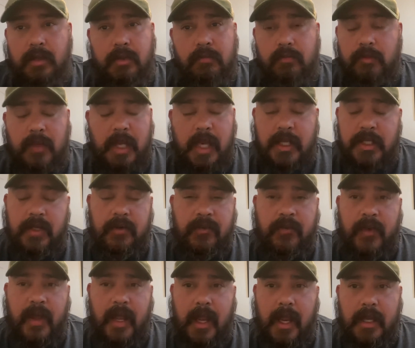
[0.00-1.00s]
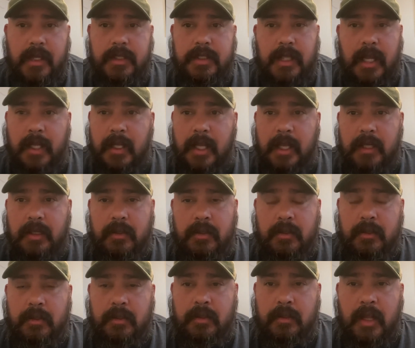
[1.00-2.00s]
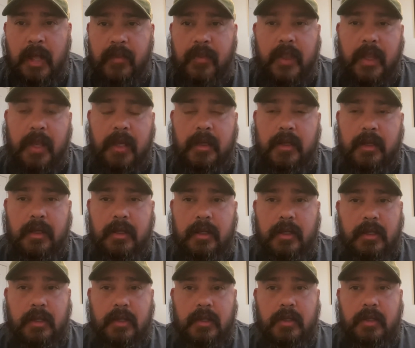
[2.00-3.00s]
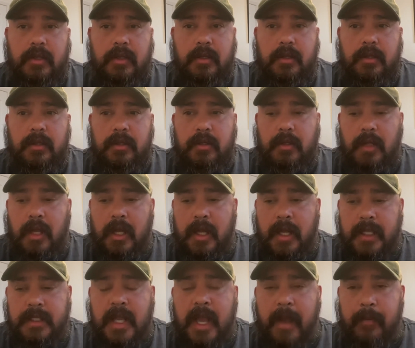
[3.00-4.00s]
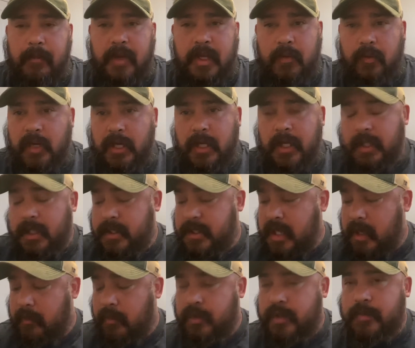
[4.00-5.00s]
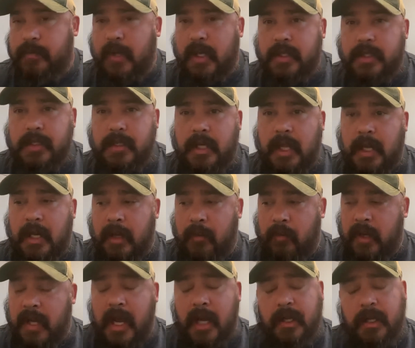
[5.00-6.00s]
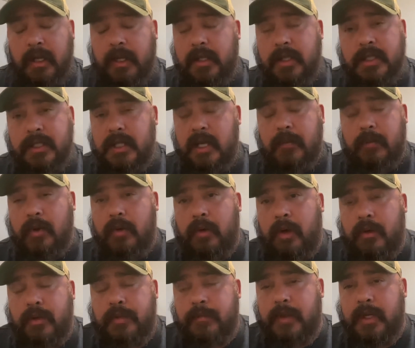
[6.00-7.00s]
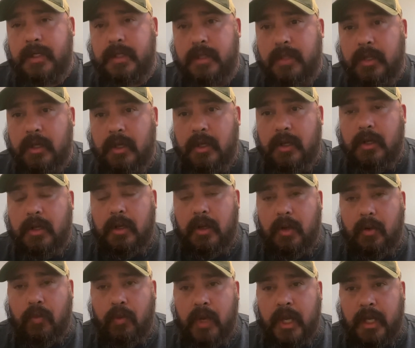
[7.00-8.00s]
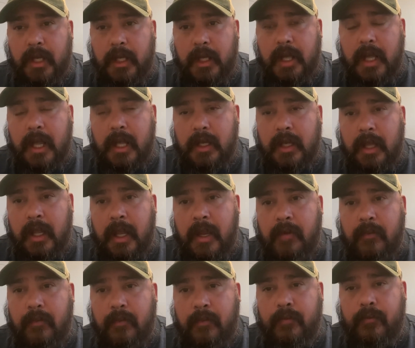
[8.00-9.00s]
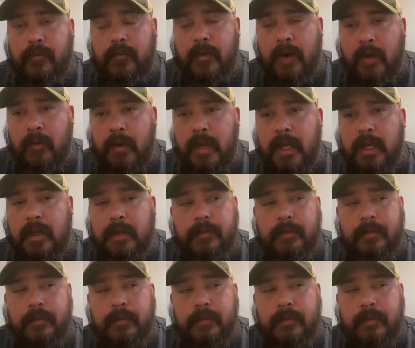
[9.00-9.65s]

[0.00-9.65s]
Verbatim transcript: he's unfazed and that nothing uh, has happened. We're going to get the same old Spence. And we're not going to get the same old Earl Spence. We're going to get a very.